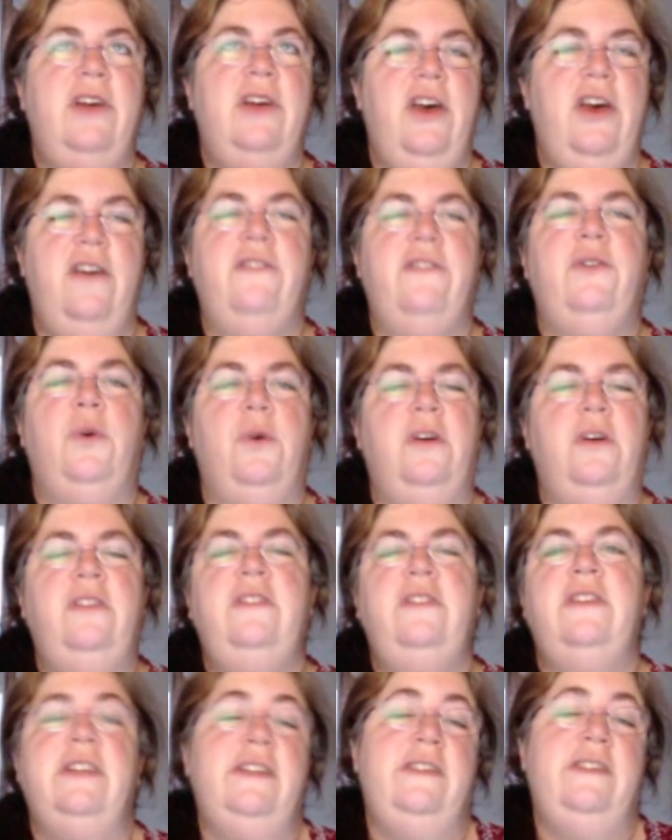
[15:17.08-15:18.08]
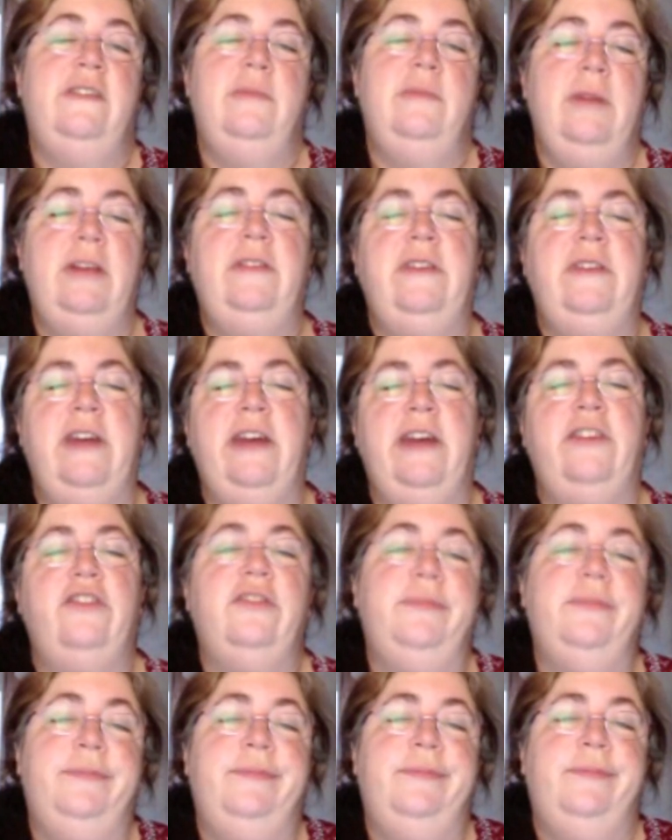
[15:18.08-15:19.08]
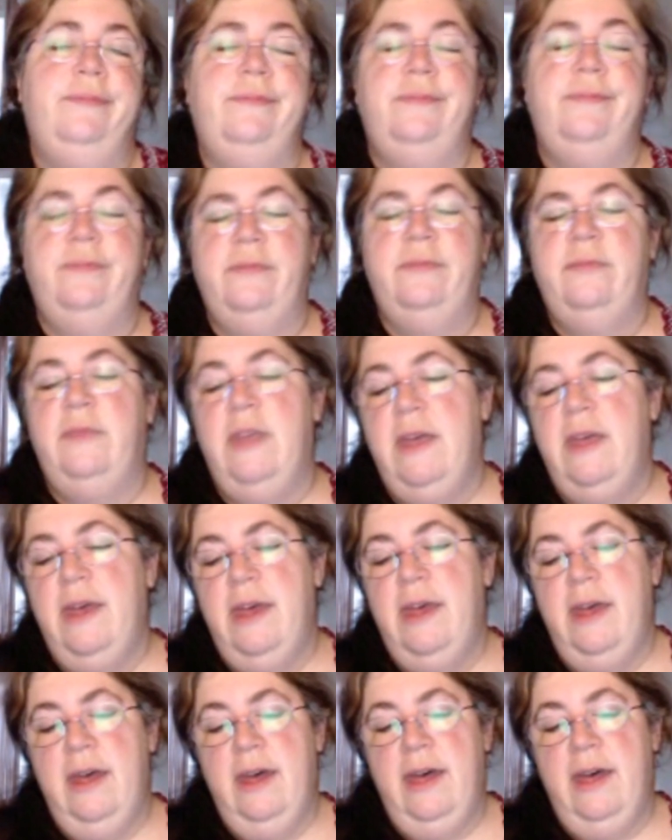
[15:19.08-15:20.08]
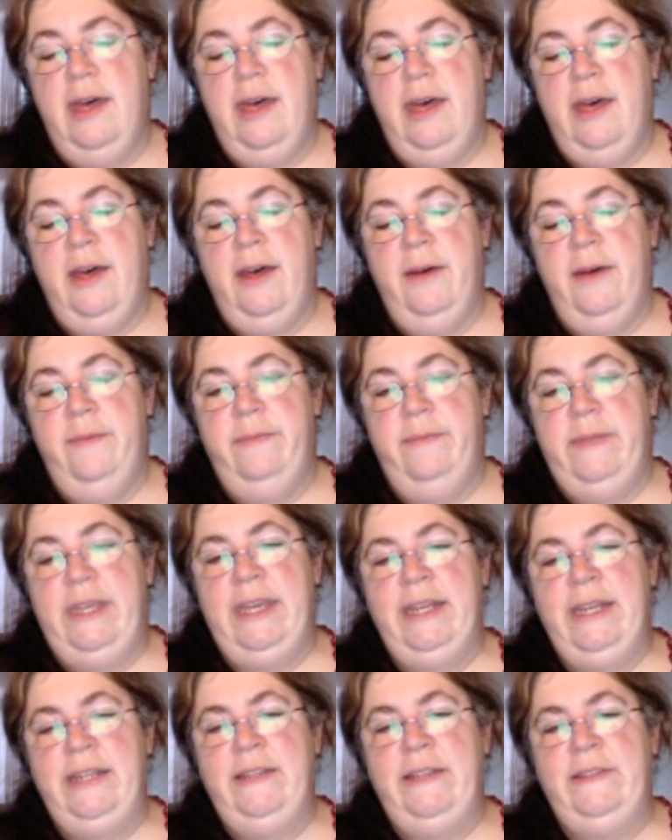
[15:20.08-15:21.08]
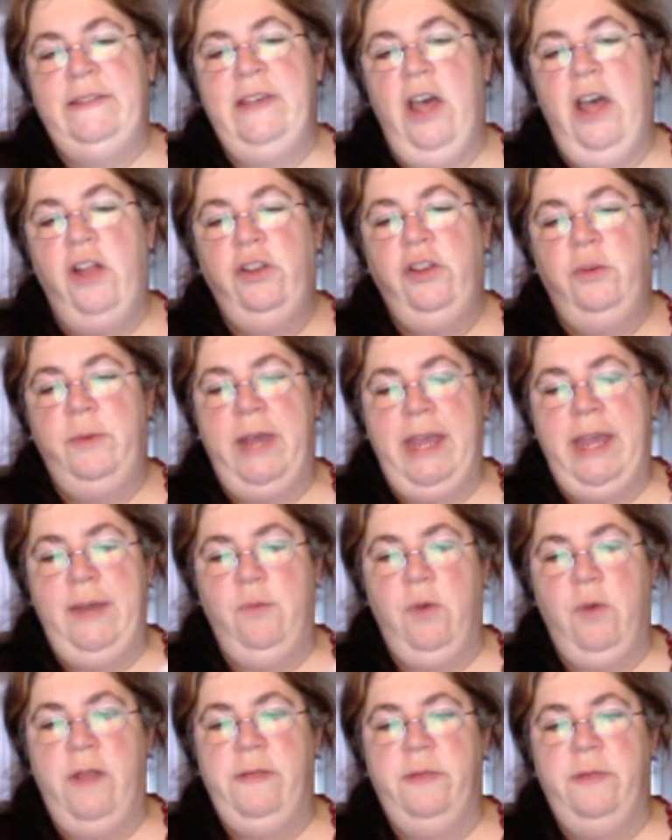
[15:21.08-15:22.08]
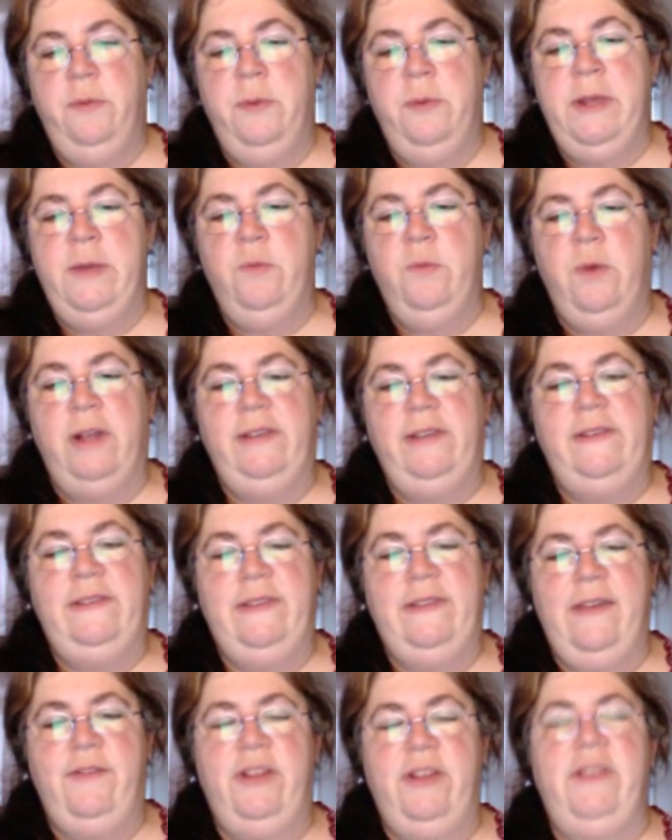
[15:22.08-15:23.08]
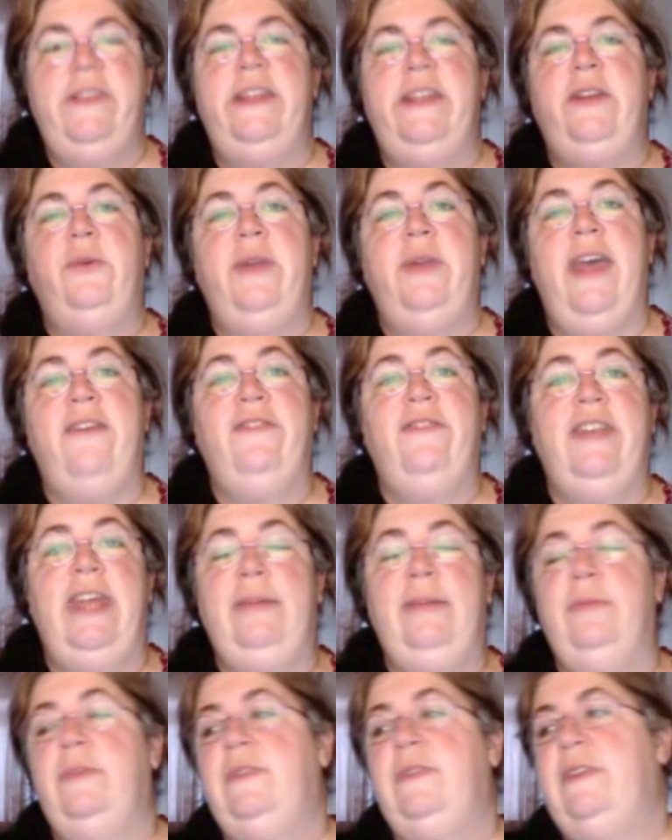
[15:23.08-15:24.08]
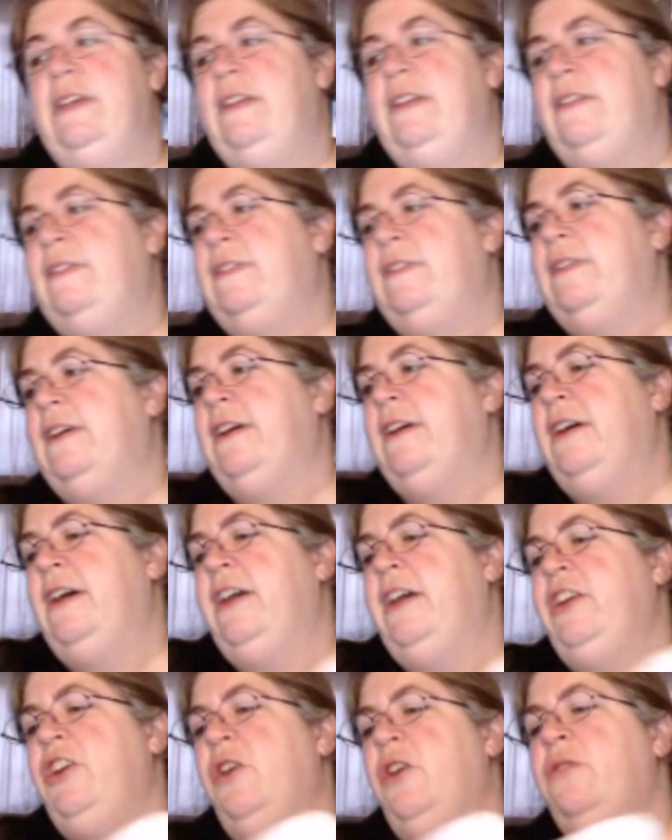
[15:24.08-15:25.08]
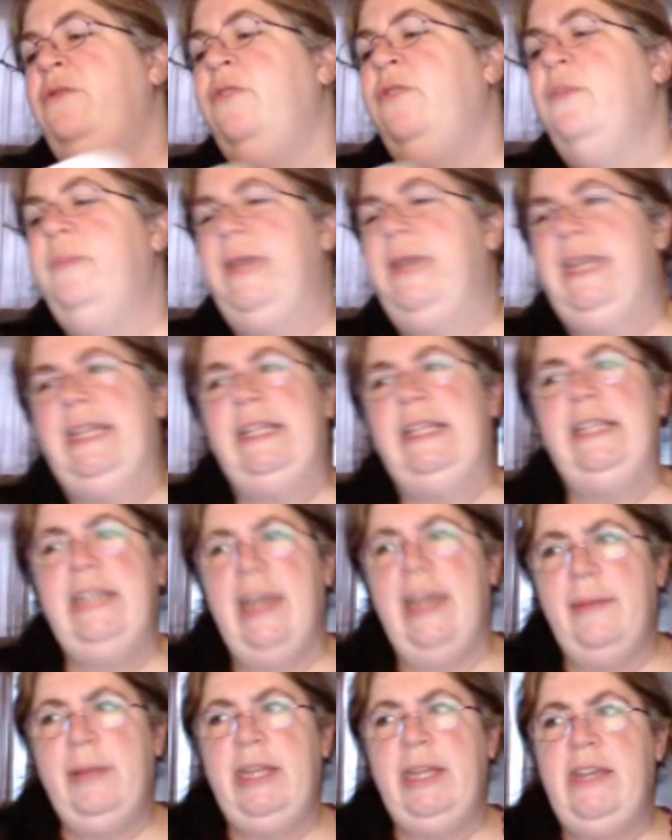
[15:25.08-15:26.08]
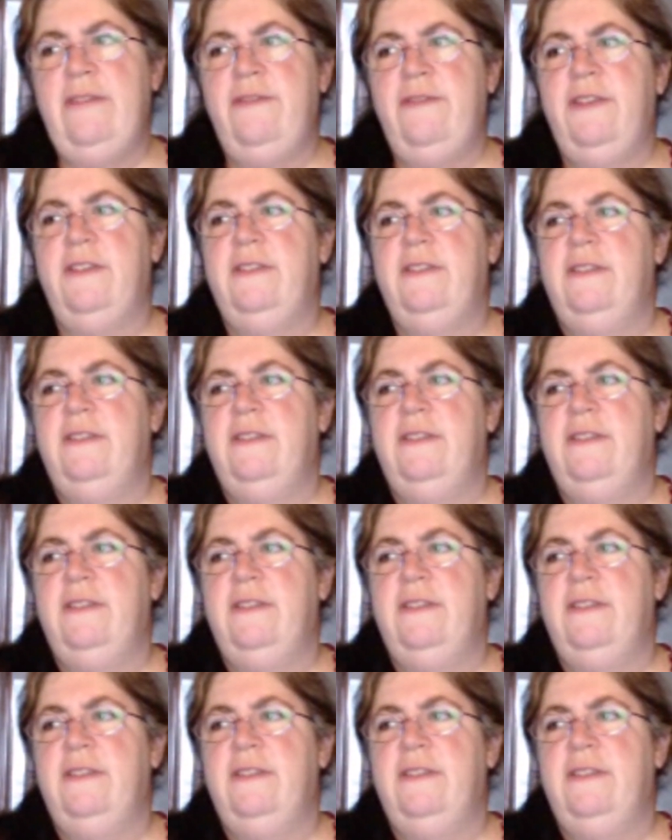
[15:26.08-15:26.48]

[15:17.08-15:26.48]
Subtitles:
Of course, it's in my stash. It is colorway 1317. They don't have names. It's a yarn from Italy, I believe.